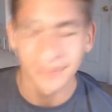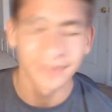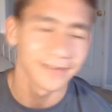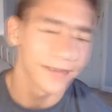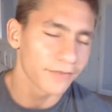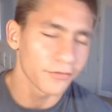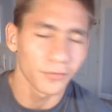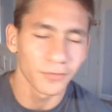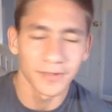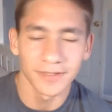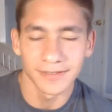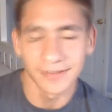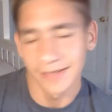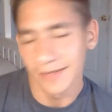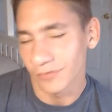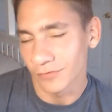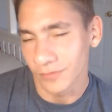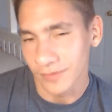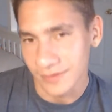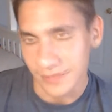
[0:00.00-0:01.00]

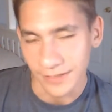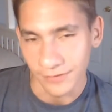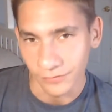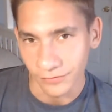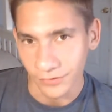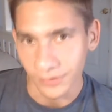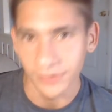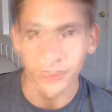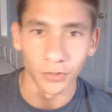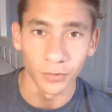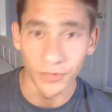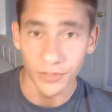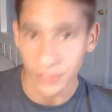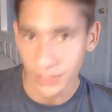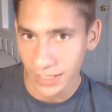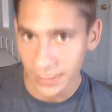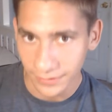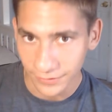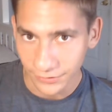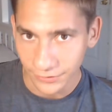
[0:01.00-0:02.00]
Everyone's different. Do what you
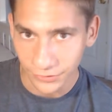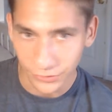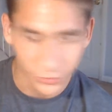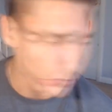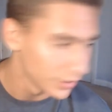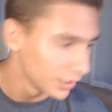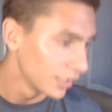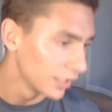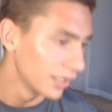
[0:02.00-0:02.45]
got to do,